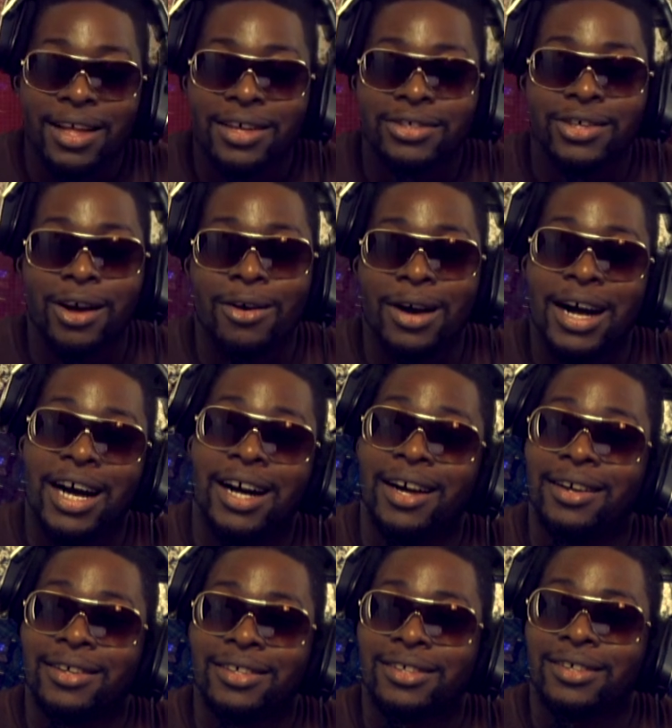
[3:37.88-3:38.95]

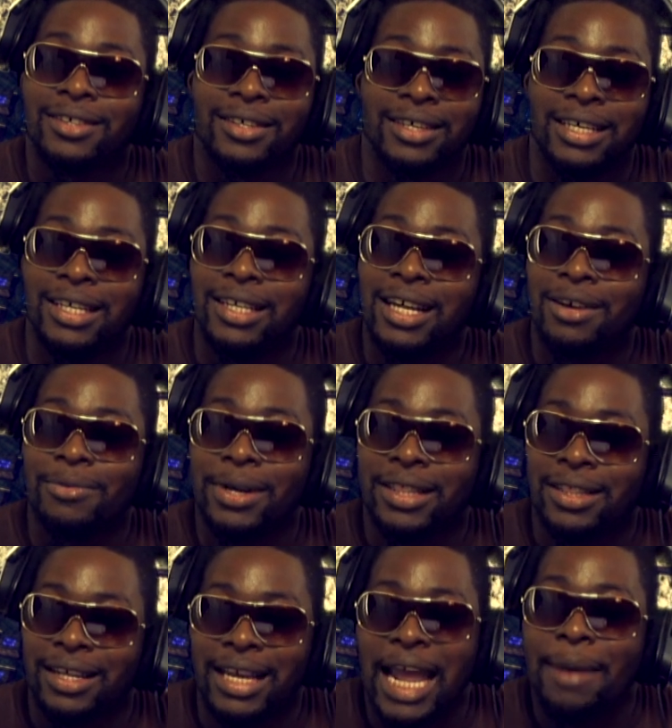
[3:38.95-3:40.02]
So, good luck
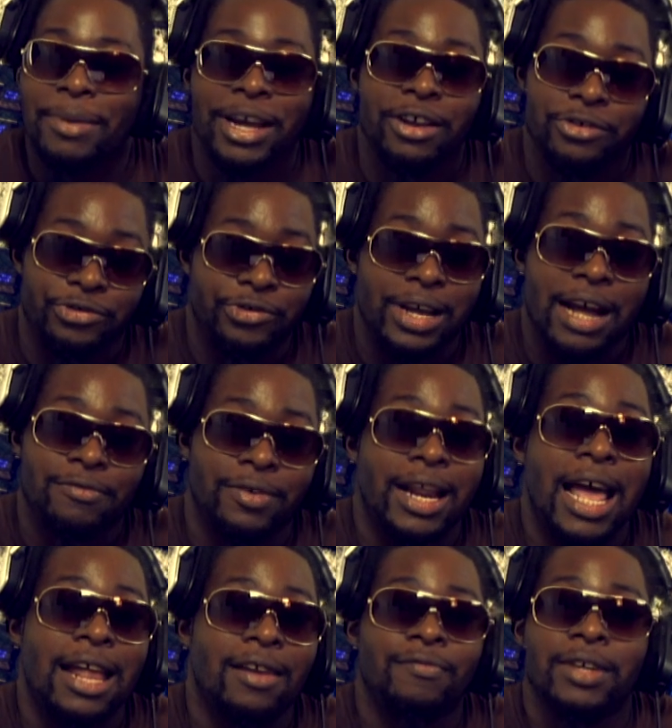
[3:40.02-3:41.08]
with the gaming industry after
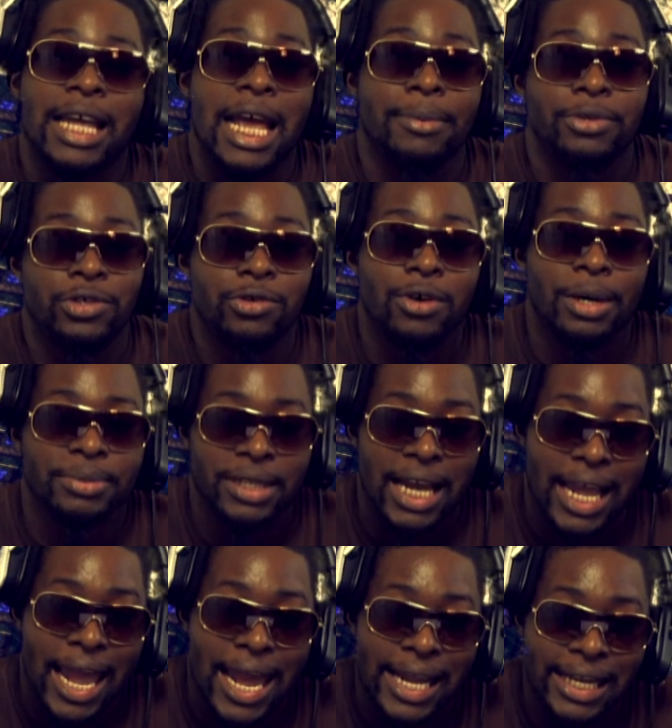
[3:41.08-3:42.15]
that if the games do go up to
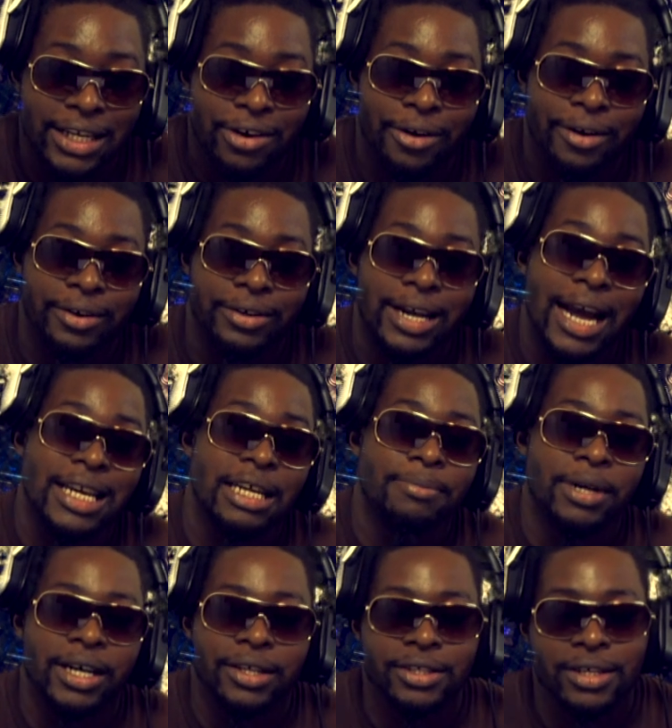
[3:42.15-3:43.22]
like $80 or
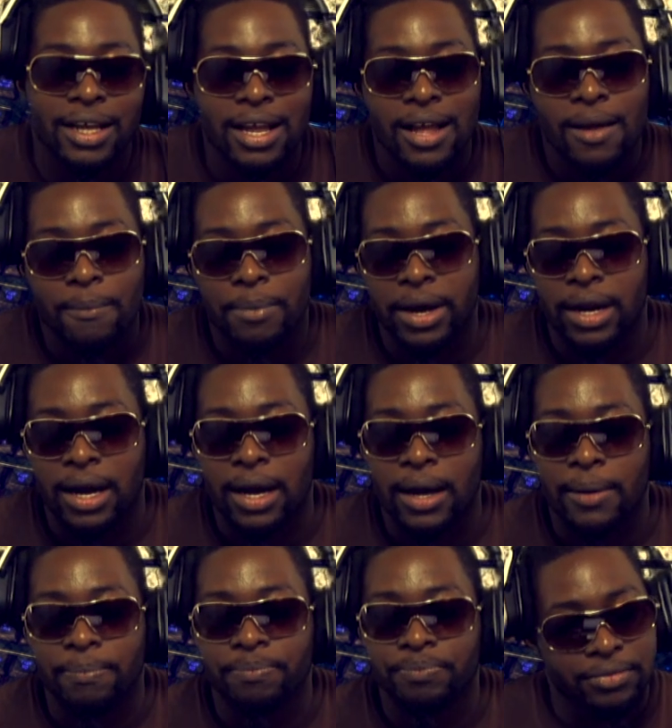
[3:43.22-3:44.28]
$90. But
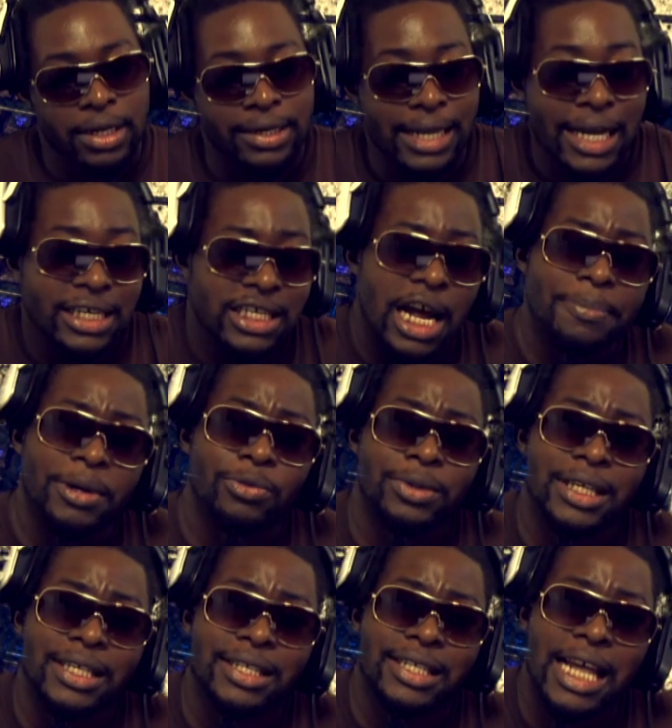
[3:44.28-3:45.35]
next topic
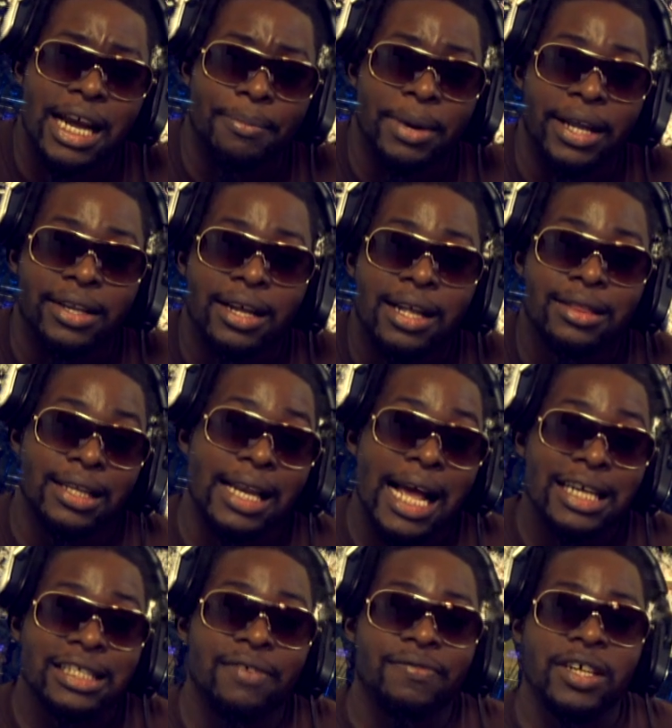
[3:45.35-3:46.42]
within this segment, The
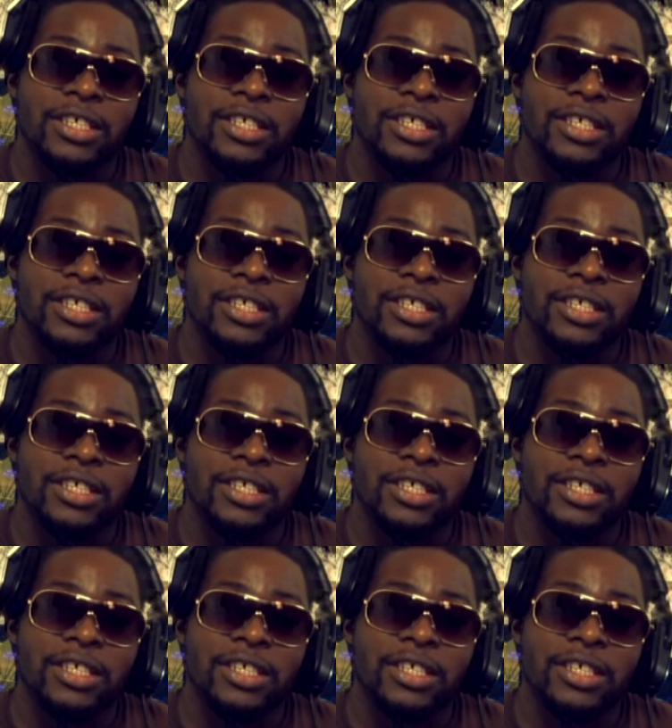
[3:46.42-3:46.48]
Last of